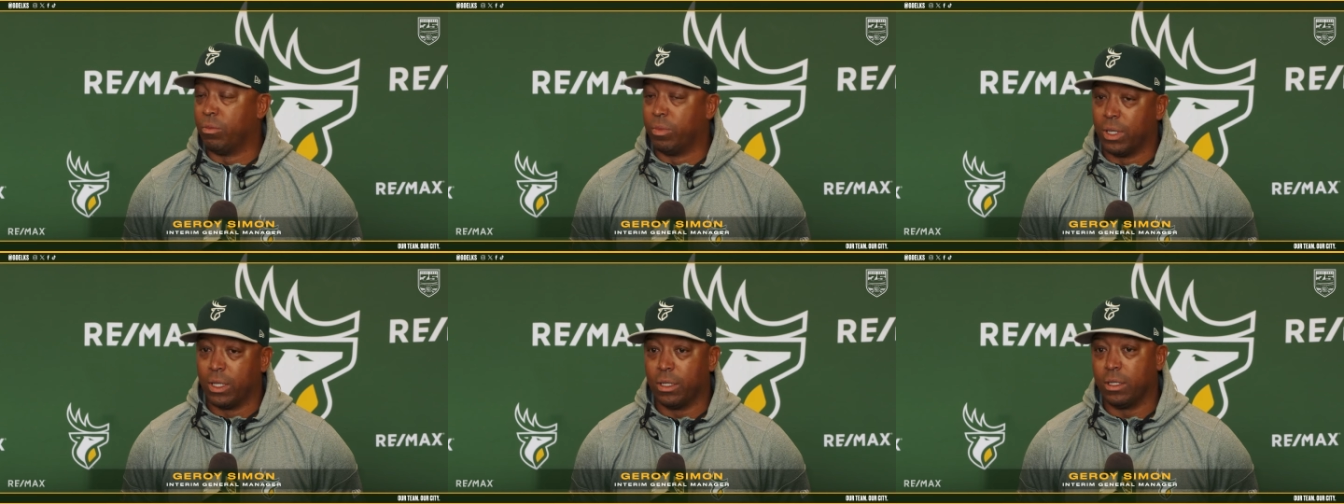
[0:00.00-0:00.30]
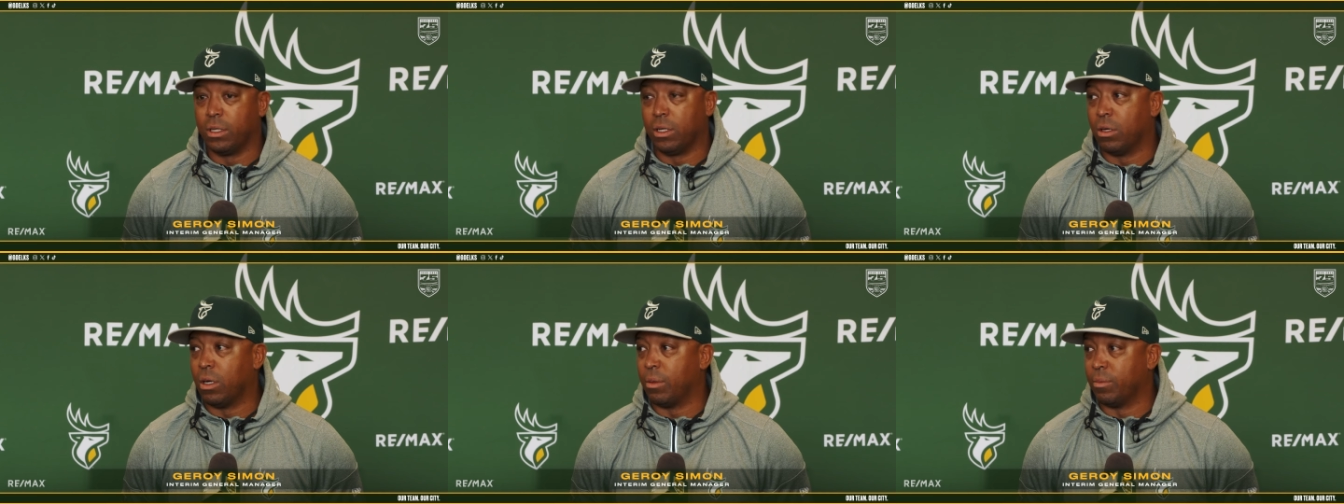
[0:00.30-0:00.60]
But
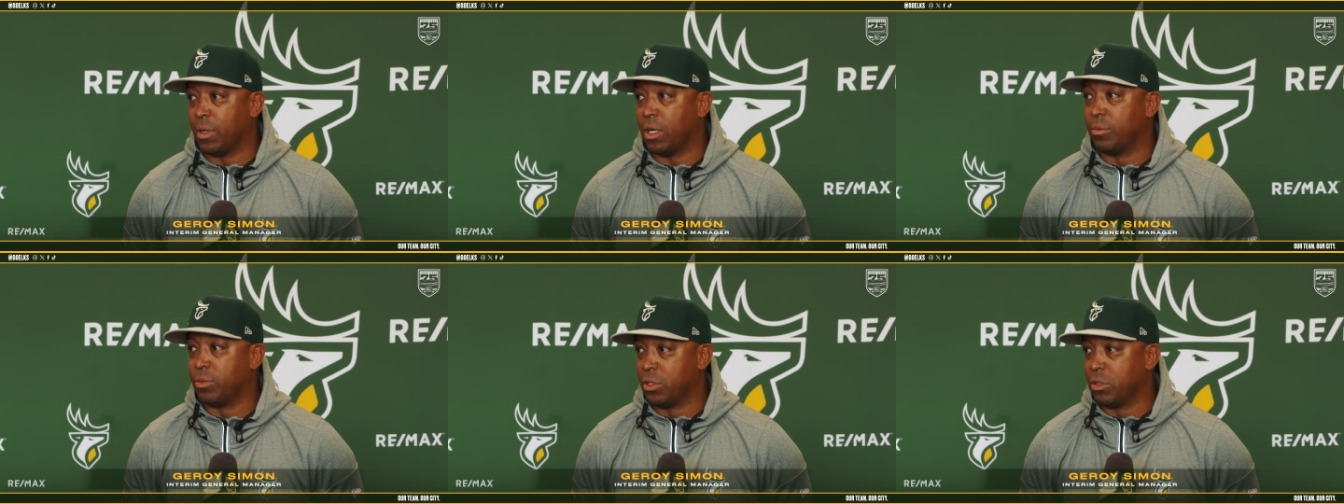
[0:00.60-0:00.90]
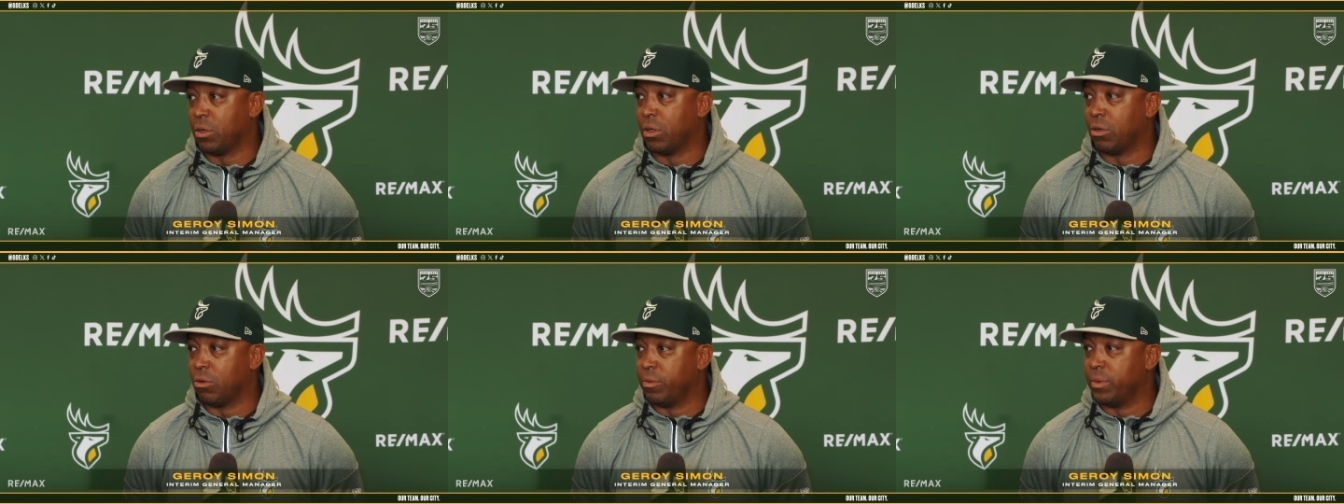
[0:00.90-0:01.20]
I'm
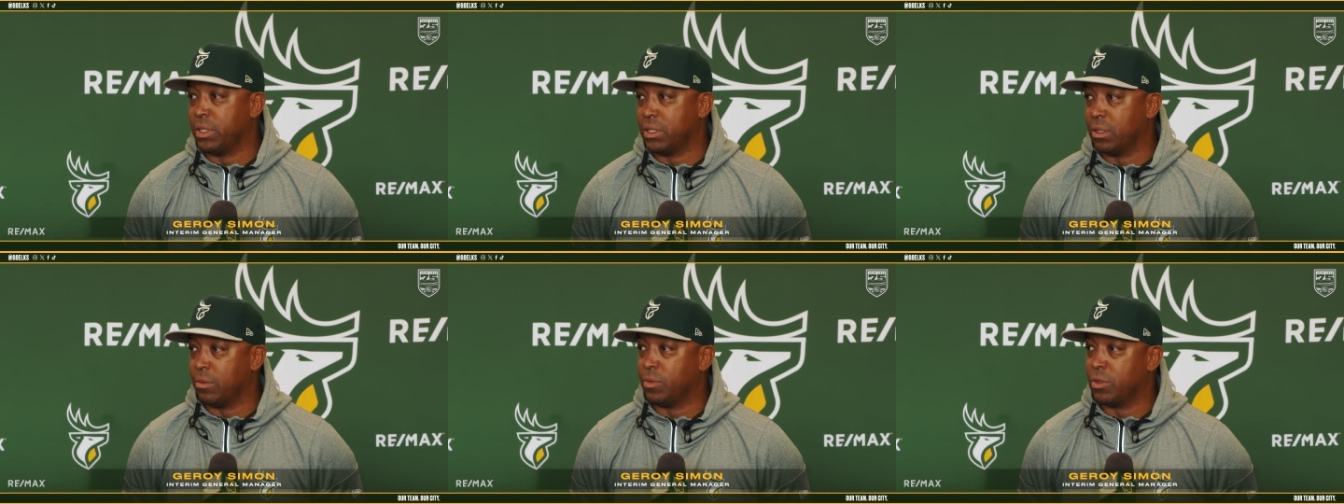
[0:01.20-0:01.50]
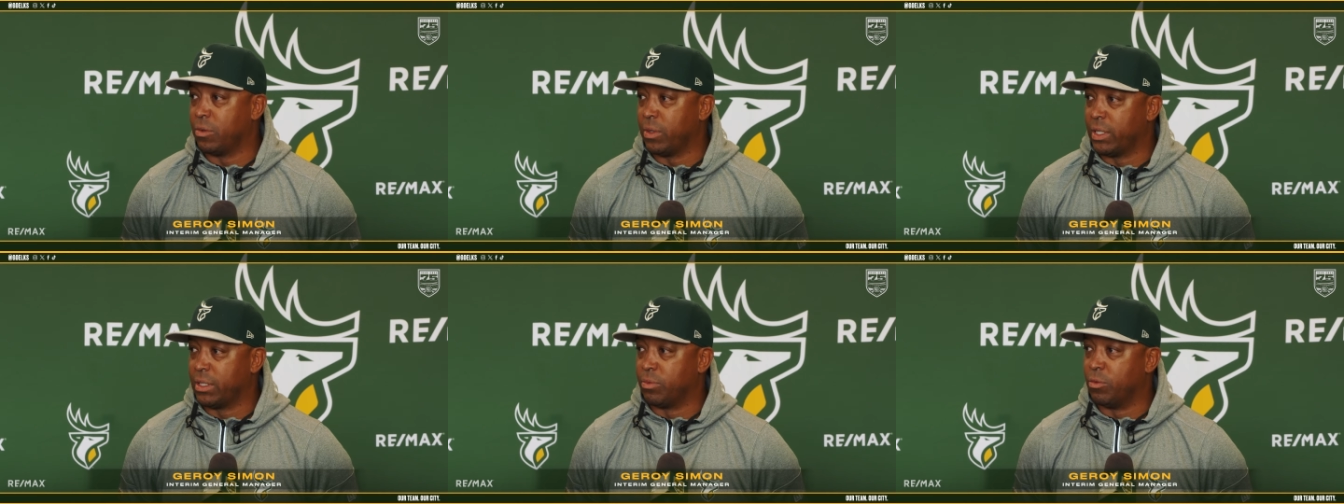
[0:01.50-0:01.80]
sure there will be some
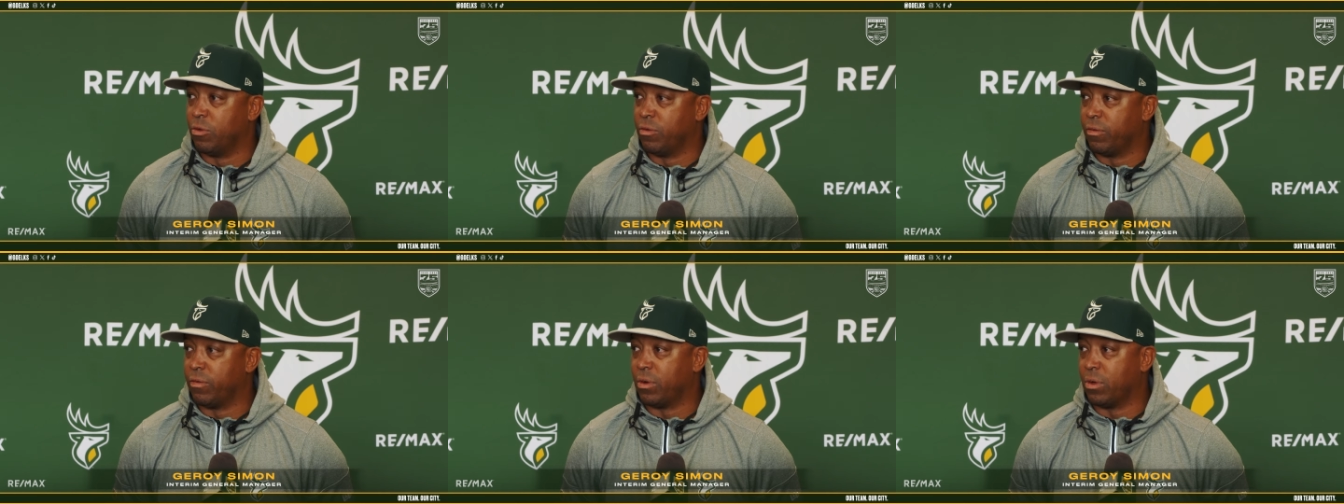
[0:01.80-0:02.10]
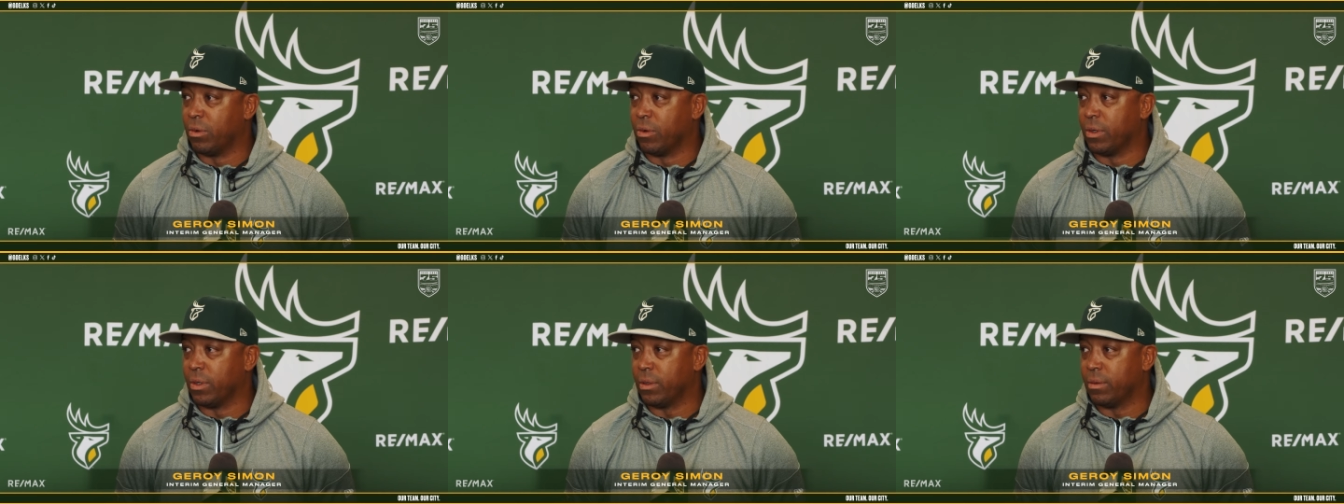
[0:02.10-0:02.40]
tweaks moving
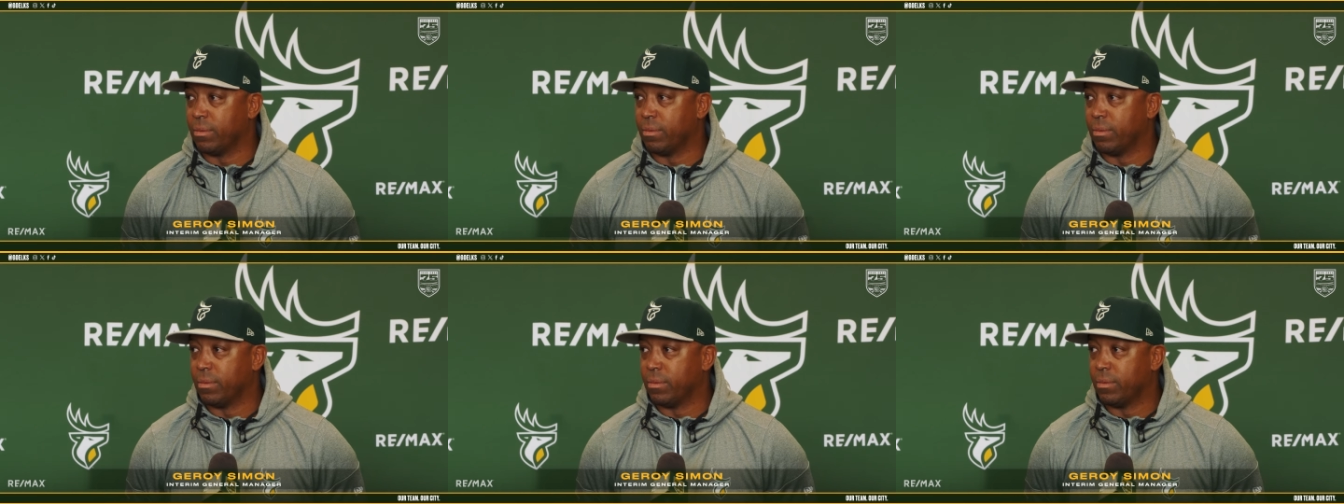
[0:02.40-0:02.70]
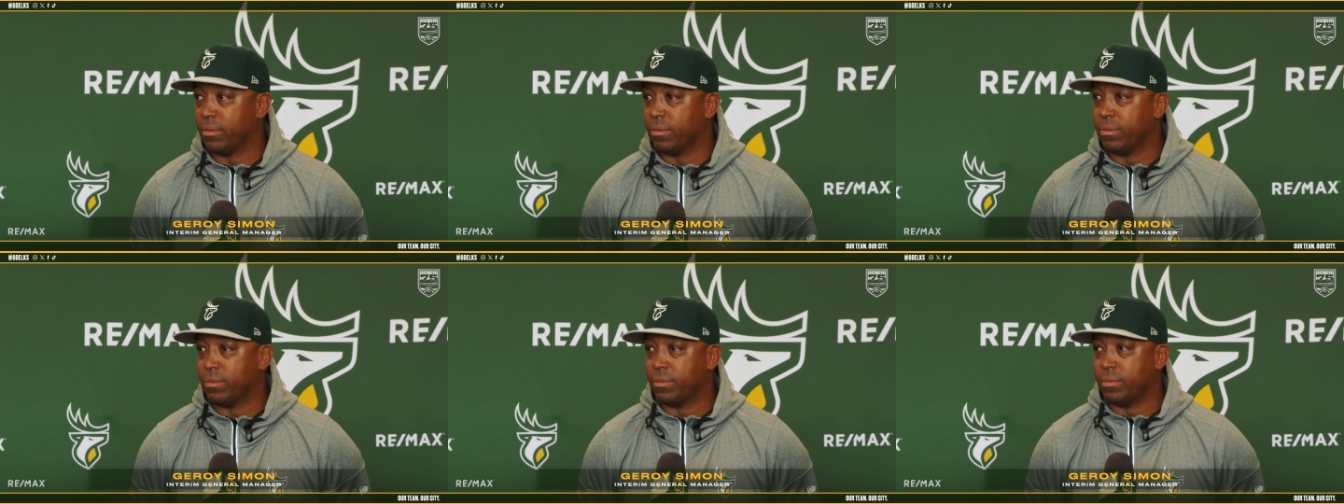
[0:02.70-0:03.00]
forward.
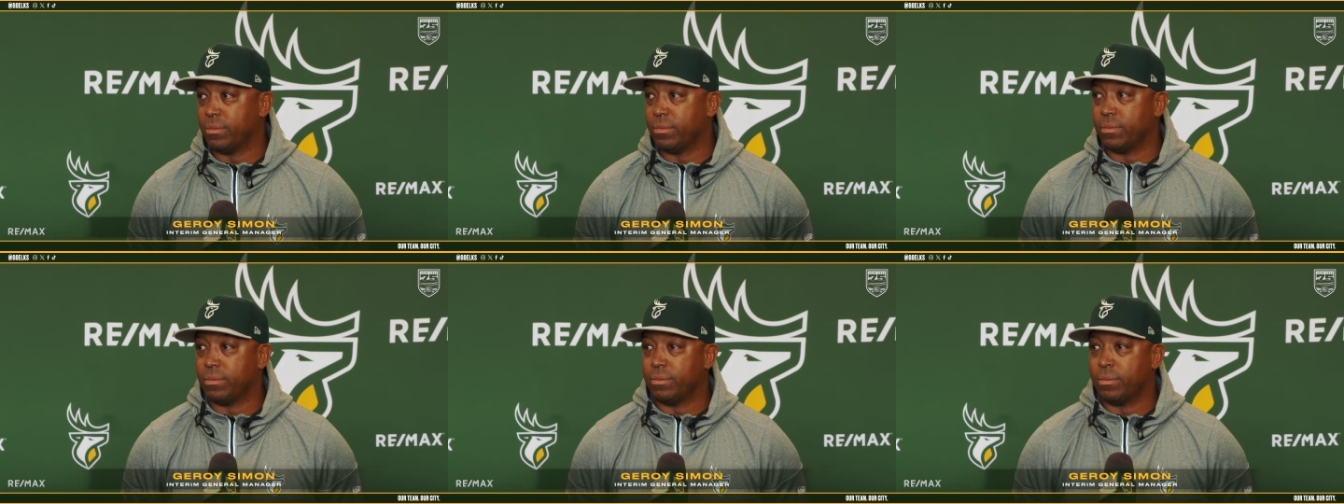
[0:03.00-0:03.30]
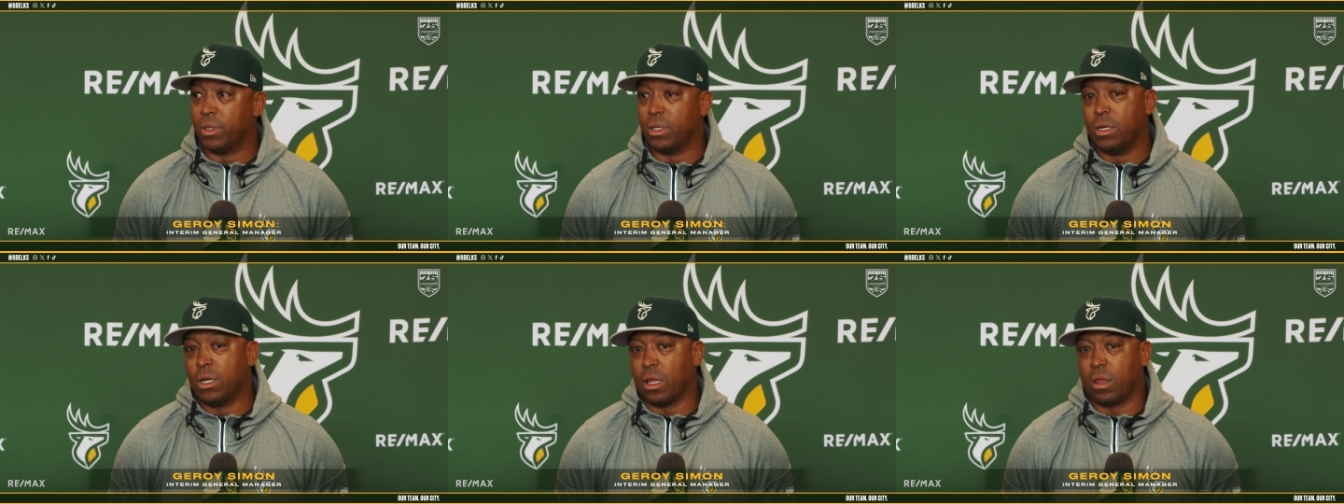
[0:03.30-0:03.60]

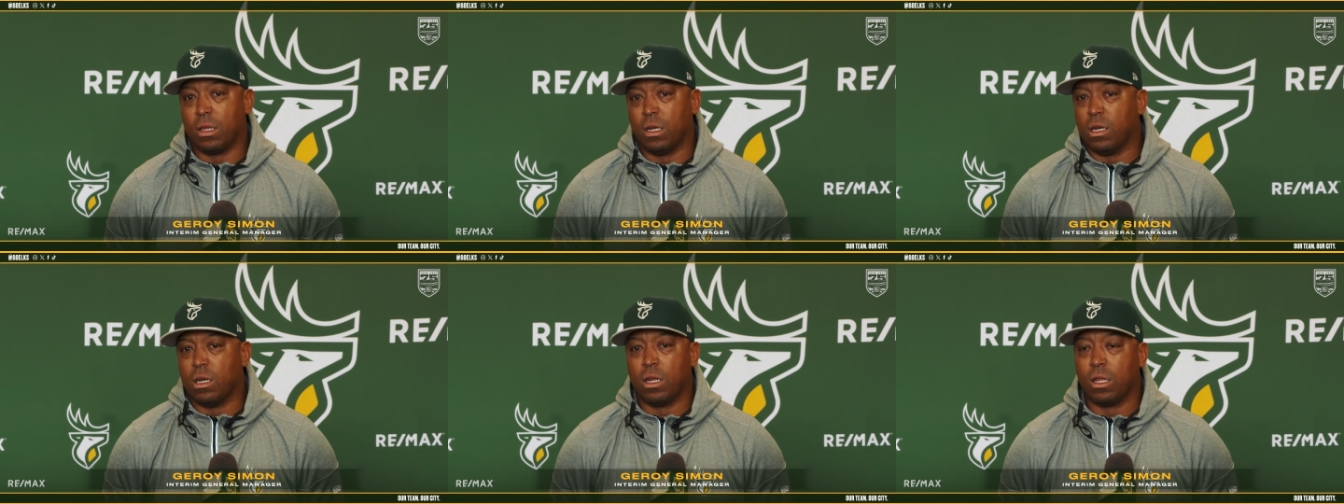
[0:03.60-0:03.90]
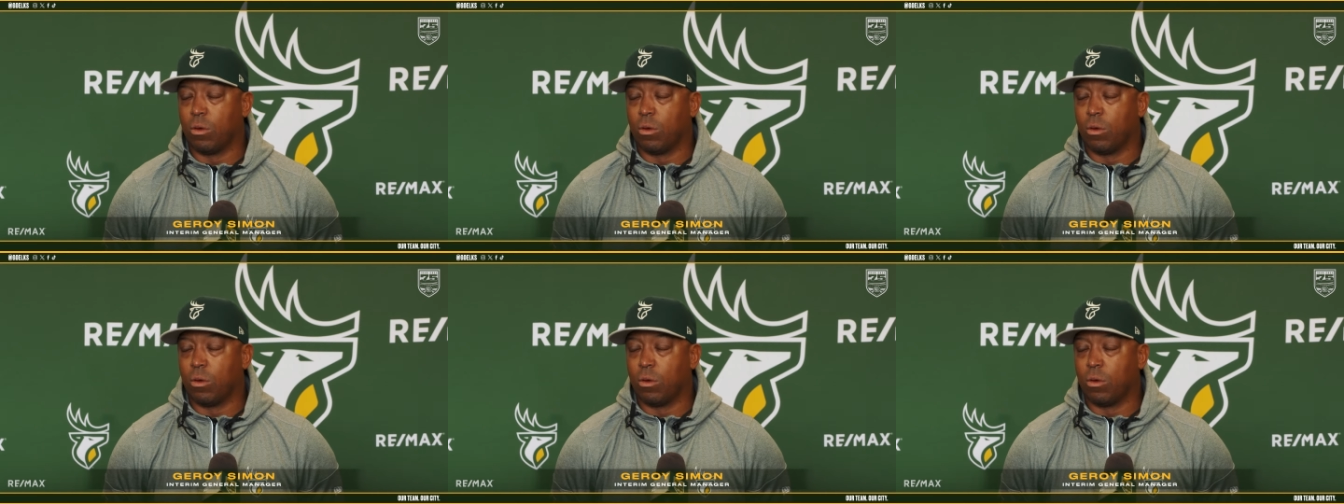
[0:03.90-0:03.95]
But nothing.